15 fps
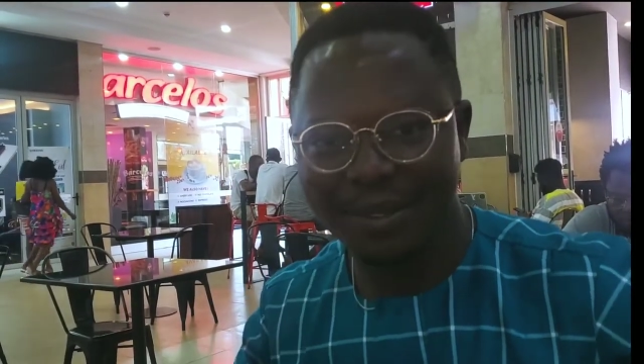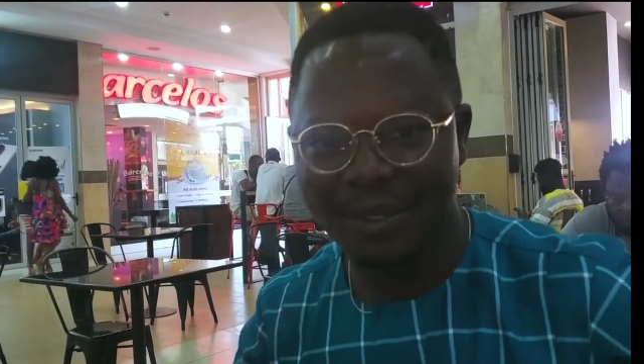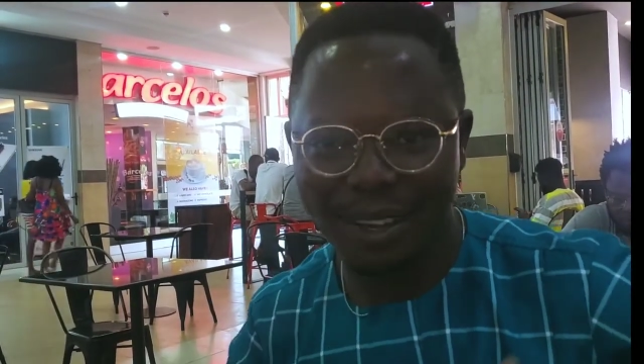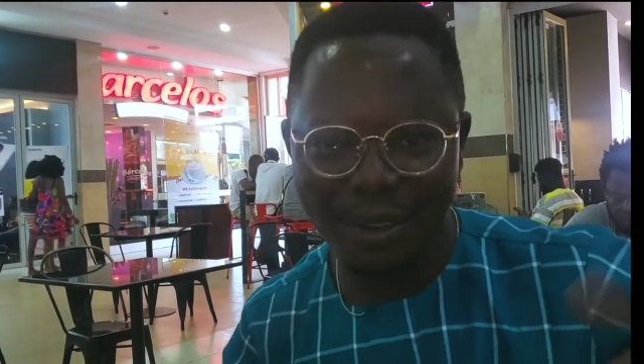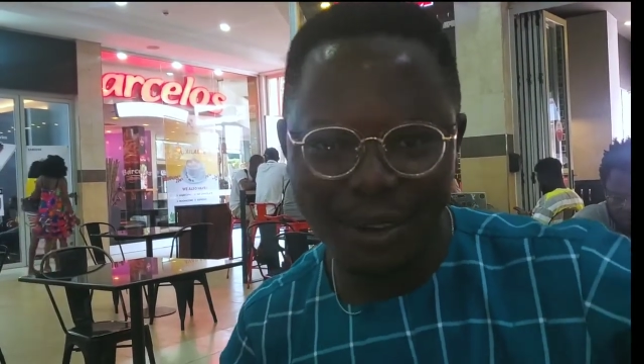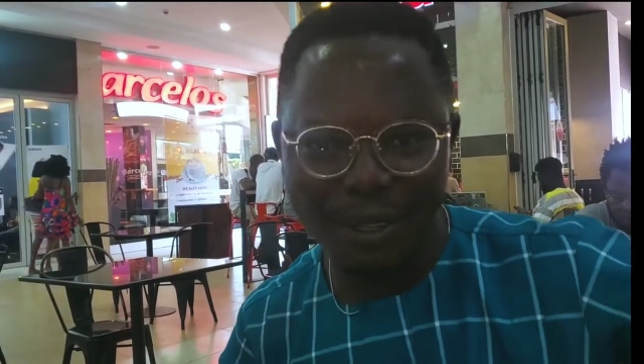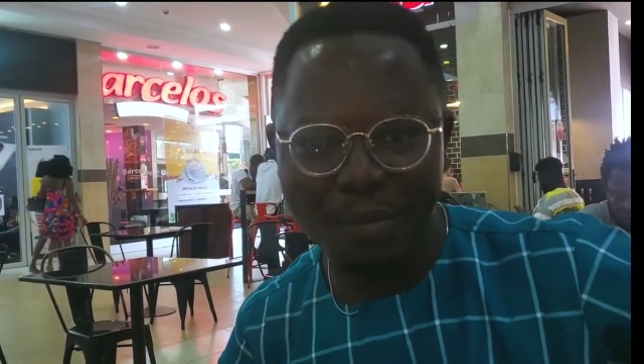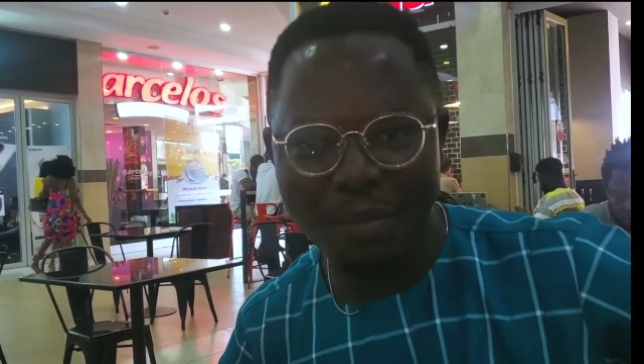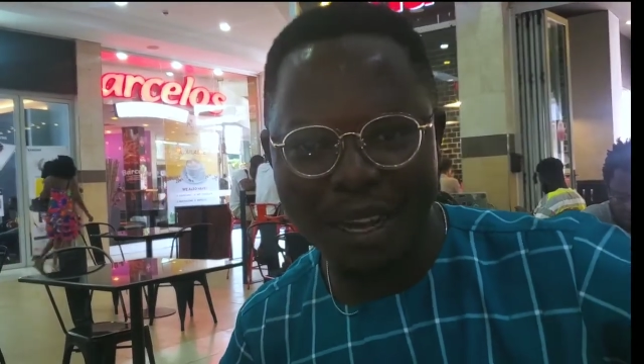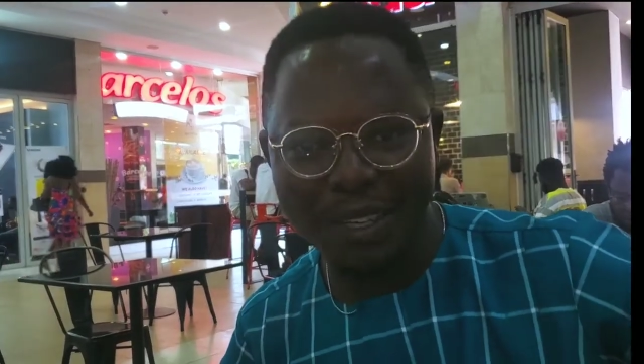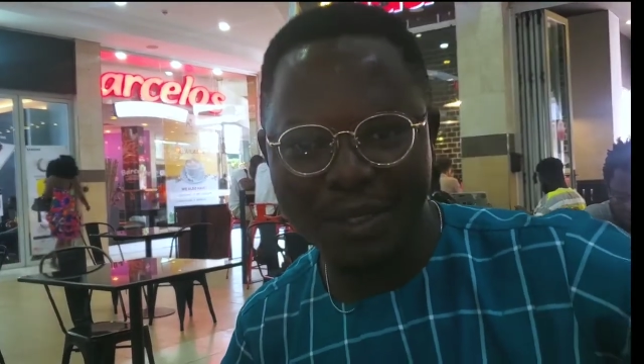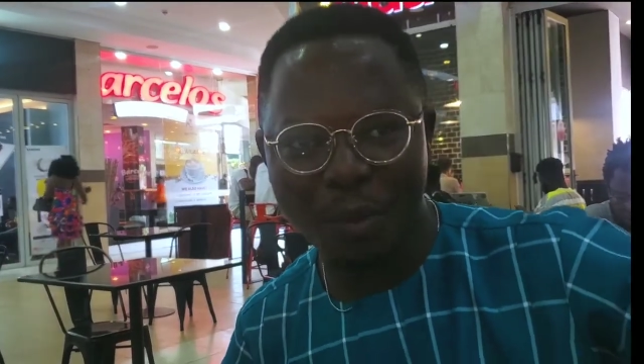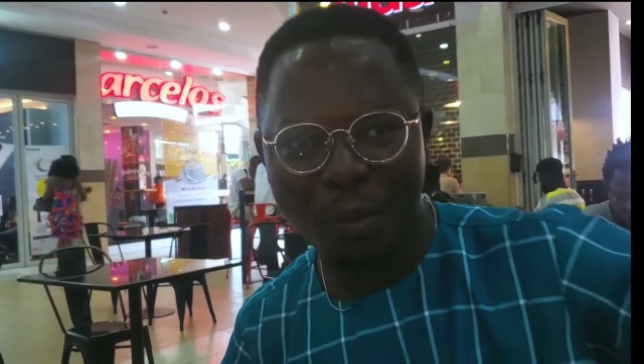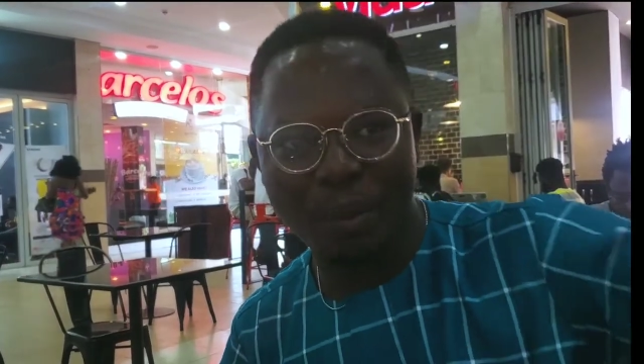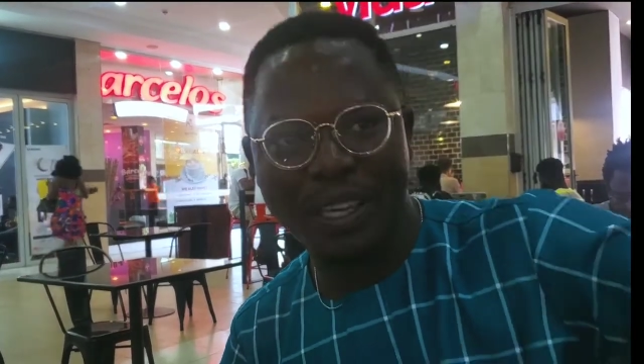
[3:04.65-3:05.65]
We are going back
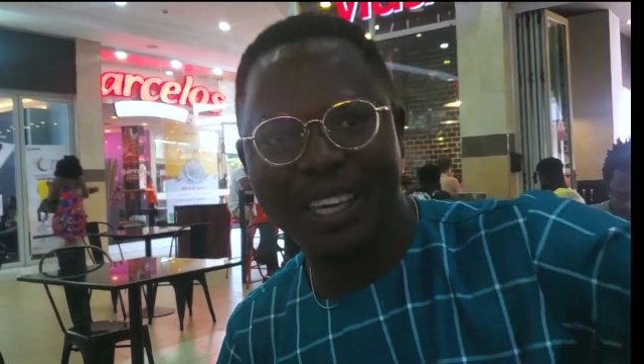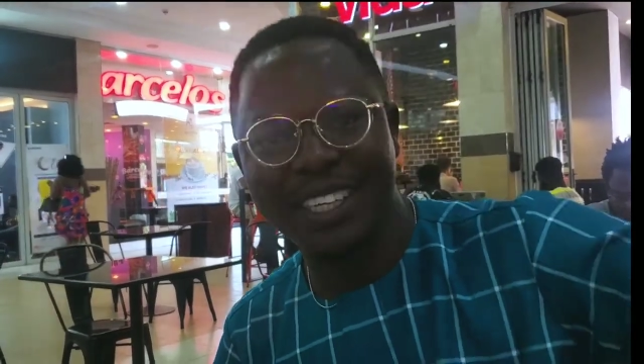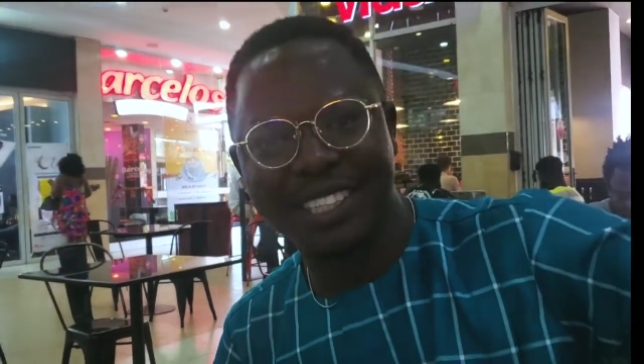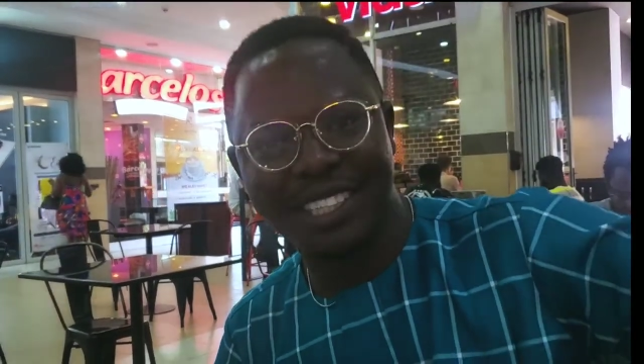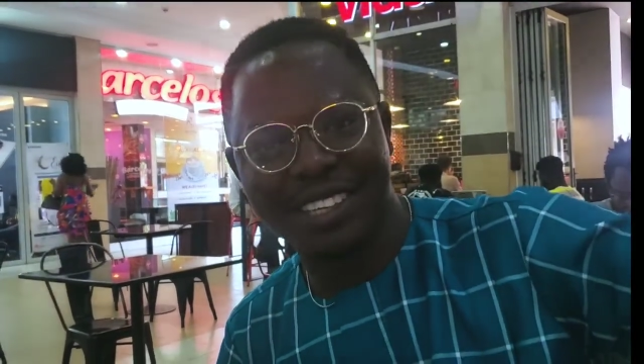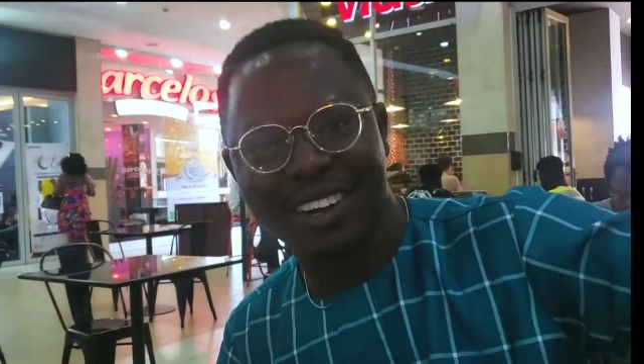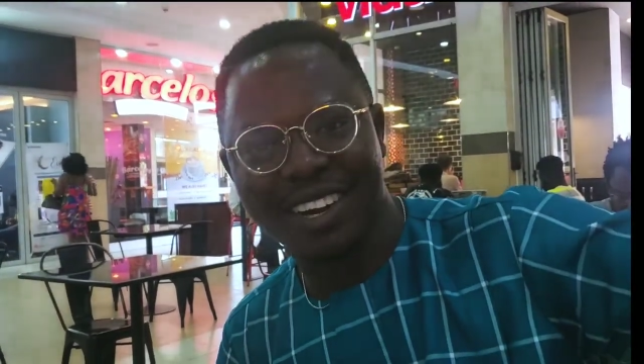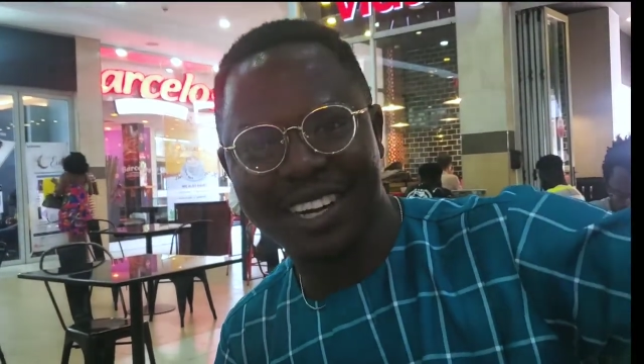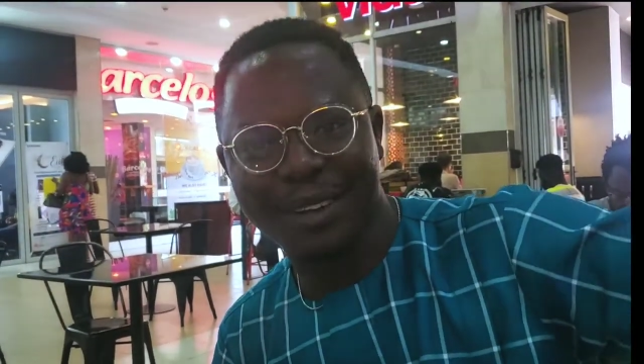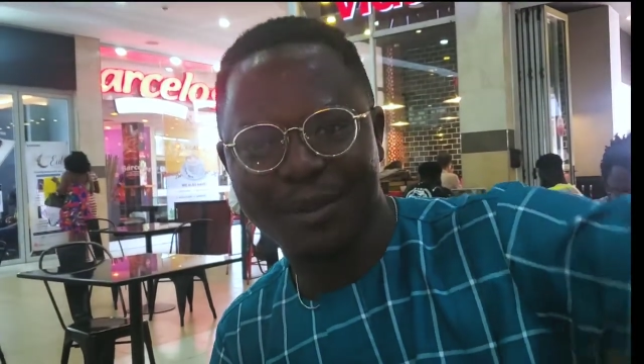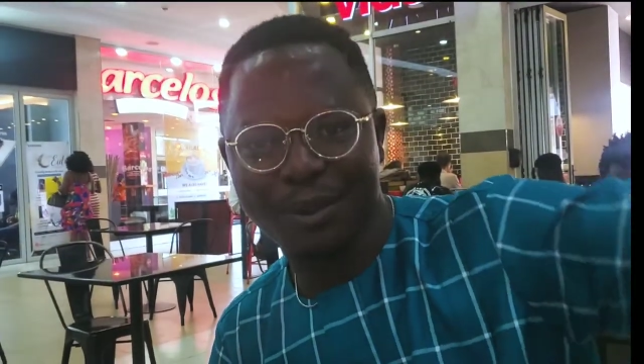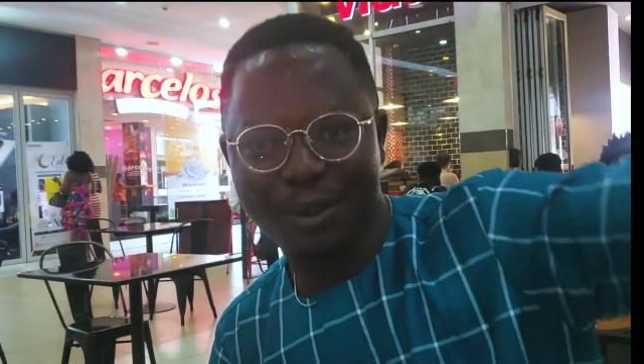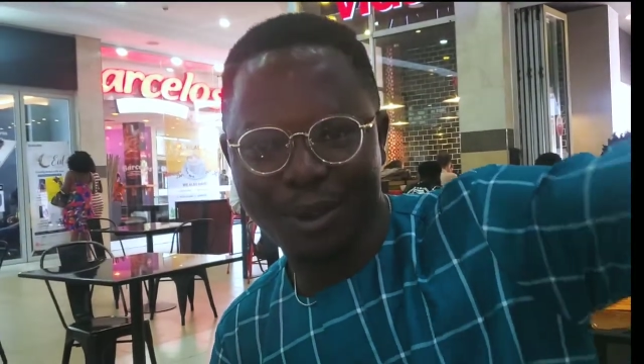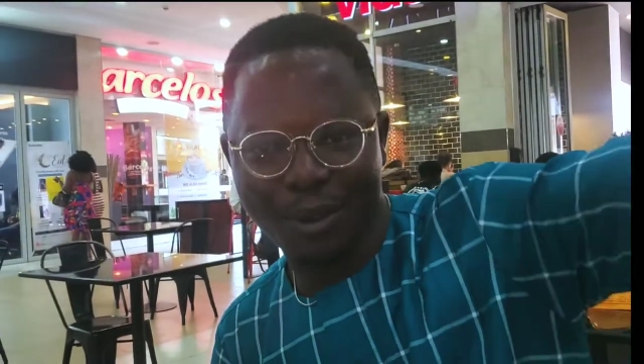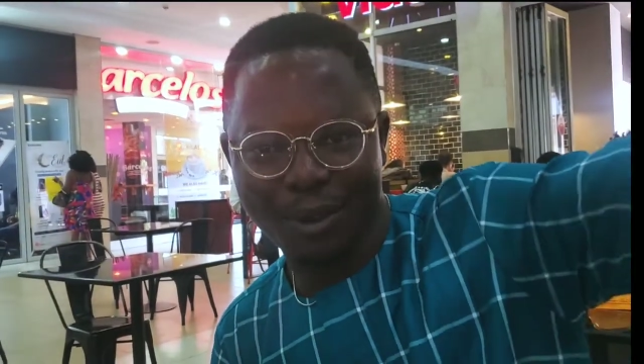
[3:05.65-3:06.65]
to pick Ishara, then
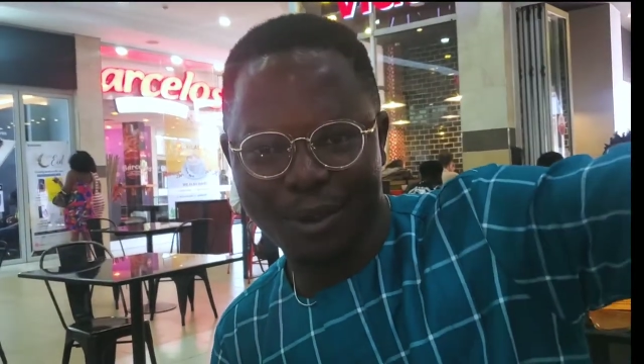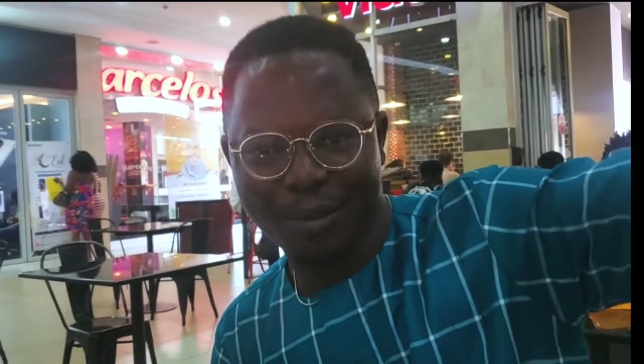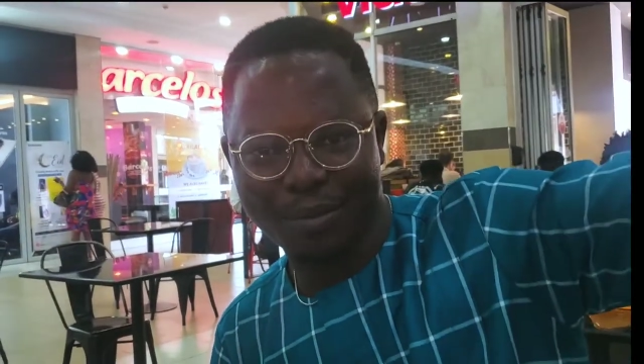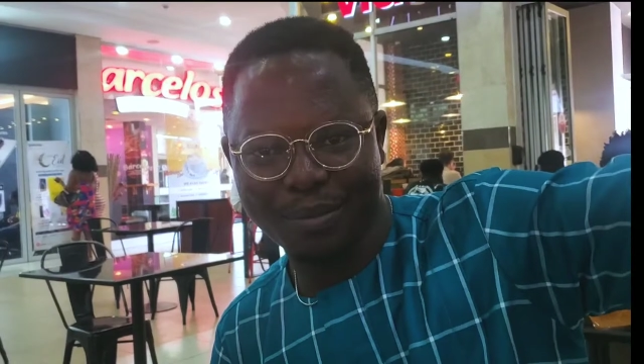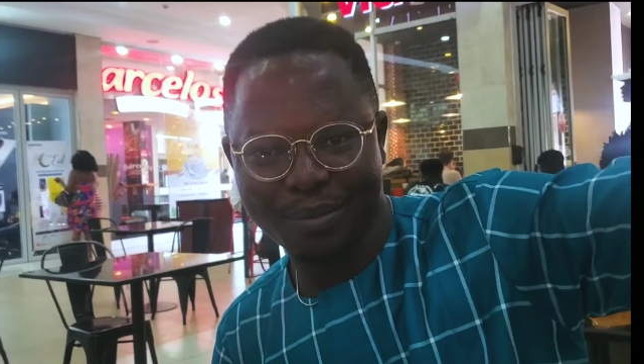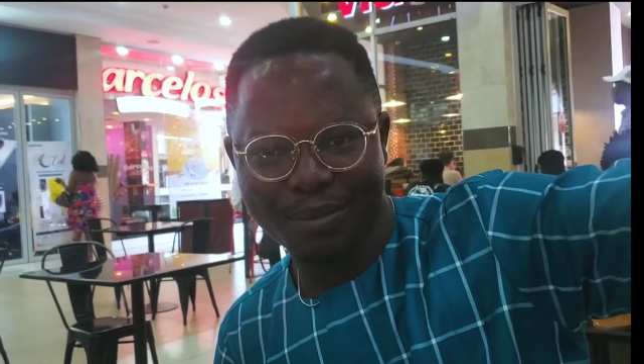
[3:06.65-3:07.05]
we'll go home.